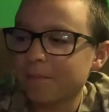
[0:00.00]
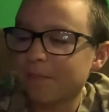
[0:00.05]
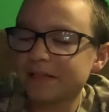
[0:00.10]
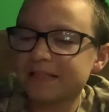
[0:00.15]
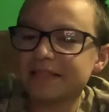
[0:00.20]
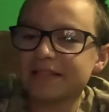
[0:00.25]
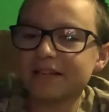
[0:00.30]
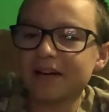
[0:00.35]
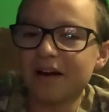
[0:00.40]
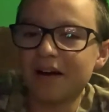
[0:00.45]

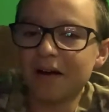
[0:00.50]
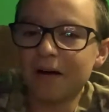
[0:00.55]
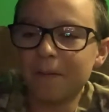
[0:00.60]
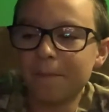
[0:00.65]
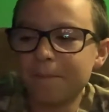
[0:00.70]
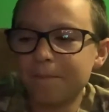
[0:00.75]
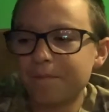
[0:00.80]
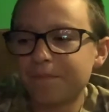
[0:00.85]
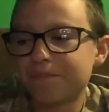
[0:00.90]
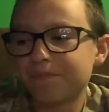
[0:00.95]
but,
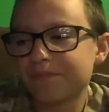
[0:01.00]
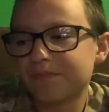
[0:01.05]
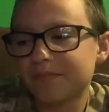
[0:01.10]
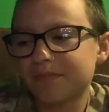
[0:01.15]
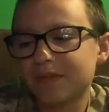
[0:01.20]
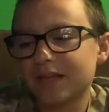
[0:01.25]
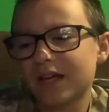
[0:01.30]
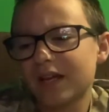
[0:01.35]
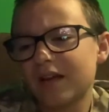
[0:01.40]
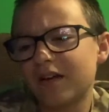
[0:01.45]
um,
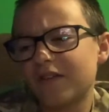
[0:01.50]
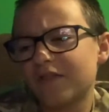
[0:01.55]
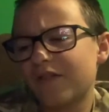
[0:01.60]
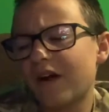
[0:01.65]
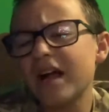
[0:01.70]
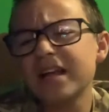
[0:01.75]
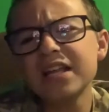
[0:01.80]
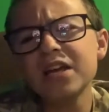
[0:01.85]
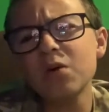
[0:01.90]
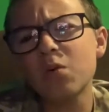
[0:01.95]

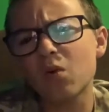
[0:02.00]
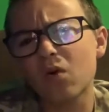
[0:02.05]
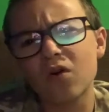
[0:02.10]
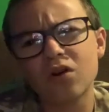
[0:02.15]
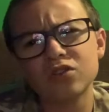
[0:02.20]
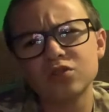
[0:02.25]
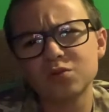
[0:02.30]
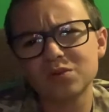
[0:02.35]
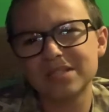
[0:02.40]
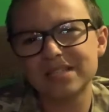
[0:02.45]
finding
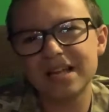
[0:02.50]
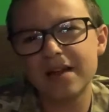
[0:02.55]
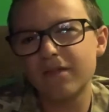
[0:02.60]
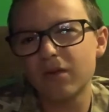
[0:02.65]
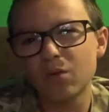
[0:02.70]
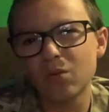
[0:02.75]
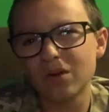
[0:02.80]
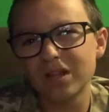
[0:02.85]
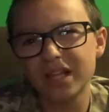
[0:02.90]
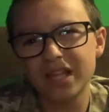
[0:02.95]
words was
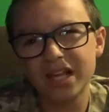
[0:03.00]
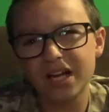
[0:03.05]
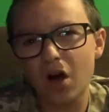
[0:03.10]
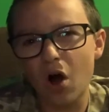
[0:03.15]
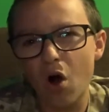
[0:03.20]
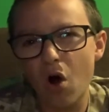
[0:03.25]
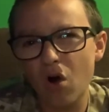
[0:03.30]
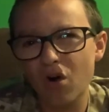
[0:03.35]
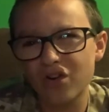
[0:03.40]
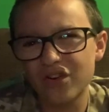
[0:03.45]
never really like a
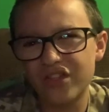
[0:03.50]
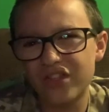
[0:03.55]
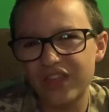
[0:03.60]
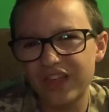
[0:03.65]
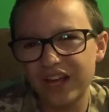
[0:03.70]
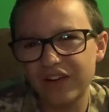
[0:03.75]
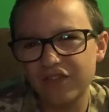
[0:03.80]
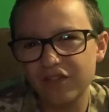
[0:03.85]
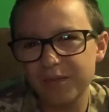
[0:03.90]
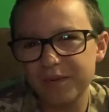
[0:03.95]
hard
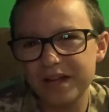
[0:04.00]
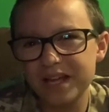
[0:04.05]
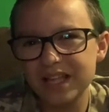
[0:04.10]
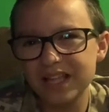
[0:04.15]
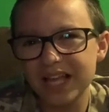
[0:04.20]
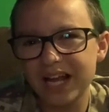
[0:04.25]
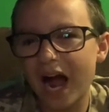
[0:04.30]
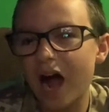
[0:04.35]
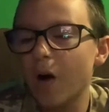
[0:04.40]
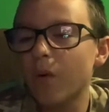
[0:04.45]
thing for me.
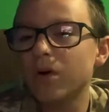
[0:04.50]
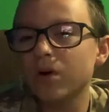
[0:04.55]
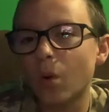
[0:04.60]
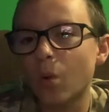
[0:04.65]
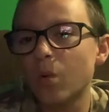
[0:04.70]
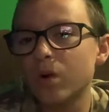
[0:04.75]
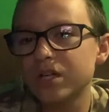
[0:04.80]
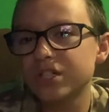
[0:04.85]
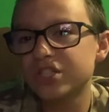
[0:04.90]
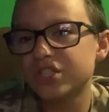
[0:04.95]
Like I would
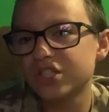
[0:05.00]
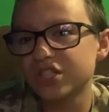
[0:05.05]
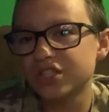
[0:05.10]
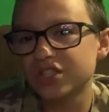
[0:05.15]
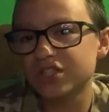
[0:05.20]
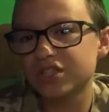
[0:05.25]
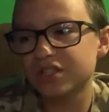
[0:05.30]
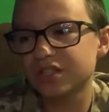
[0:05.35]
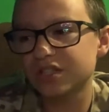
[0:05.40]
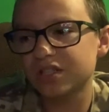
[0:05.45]
always
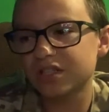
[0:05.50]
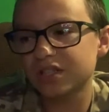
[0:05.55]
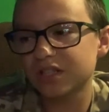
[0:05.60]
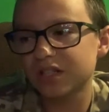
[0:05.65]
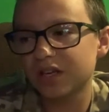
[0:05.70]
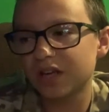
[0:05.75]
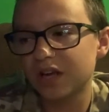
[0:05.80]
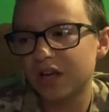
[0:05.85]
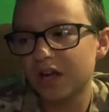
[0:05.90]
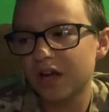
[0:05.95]
just
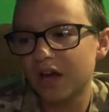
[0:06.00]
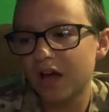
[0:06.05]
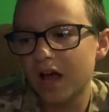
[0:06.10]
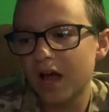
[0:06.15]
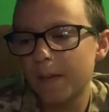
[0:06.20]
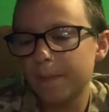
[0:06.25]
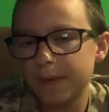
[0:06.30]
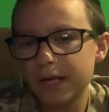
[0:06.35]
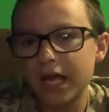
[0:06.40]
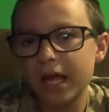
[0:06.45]

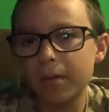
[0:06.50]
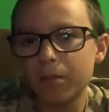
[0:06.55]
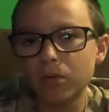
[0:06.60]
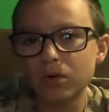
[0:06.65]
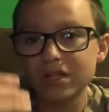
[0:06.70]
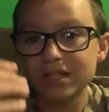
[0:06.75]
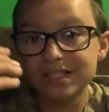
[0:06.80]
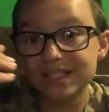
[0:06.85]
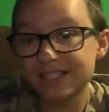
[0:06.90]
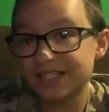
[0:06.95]
be able
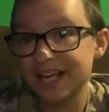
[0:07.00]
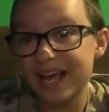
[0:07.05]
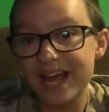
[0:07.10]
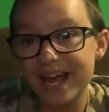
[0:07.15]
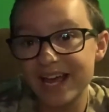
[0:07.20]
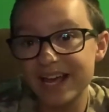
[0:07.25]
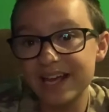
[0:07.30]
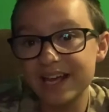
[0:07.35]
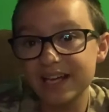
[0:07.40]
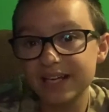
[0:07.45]
to
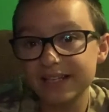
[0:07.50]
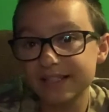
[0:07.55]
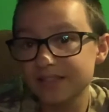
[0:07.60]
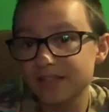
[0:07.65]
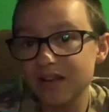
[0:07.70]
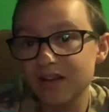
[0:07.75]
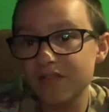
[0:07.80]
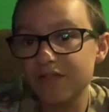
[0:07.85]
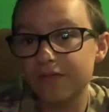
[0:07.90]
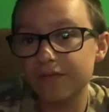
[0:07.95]
say
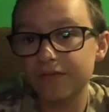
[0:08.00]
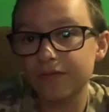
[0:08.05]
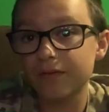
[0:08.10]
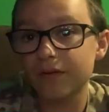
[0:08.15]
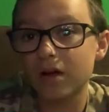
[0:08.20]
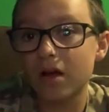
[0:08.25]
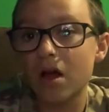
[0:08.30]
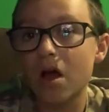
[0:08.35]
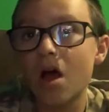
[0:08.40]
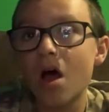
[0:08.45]
stuff.
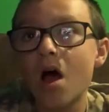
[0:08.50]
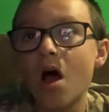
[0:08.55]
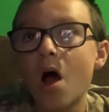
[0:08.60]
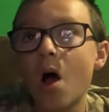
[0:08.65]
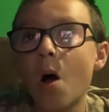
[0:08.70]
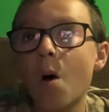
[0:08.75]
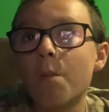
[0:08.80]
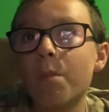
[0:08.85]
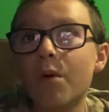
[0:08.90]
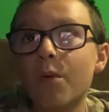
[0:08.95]

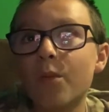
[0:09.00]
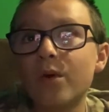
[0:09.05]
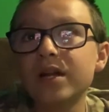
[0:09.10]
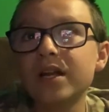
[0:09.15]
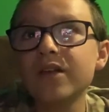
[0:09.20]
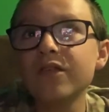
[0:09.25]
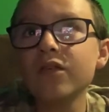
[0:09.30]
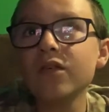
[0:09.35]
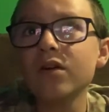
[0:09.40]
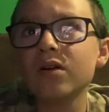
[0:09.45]
But
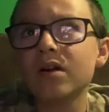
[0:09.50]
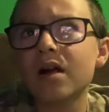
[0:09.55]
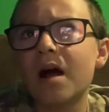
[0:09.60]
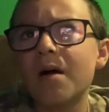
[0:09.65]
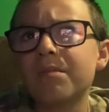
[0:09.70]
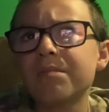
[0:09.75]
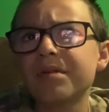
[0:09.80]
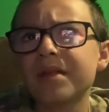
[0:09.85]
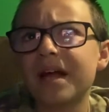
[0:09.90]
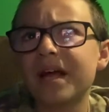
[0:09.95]
whenever
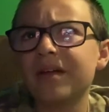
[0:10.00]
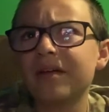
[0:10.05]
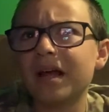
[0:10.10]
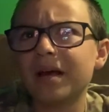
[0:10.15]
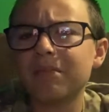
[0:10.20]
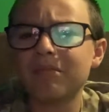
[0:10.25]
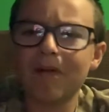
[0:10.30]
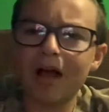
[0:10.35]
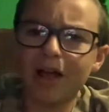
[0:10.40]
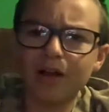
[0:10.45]
I'm playing
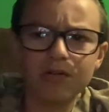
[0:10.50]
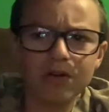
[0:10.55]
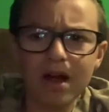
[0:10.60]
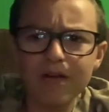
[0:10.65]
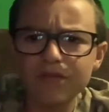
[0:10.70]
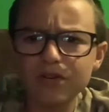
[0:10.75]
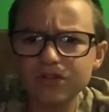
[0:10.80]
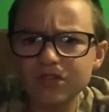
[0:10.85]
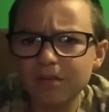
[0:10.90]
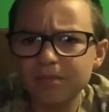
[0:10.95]
like
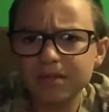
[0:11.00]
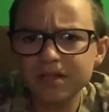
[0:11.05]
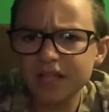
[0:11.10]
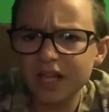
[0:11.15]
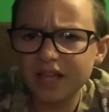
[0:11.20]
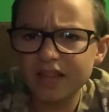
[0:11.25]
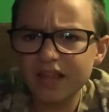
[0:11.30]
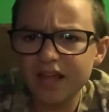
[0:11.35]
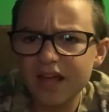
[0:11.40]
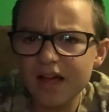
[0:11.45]
Minecraft or something
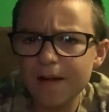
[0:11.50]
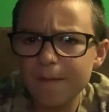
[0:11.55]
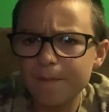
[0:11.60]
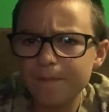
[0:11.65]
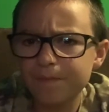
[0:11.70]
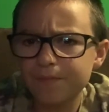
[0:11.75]
like that,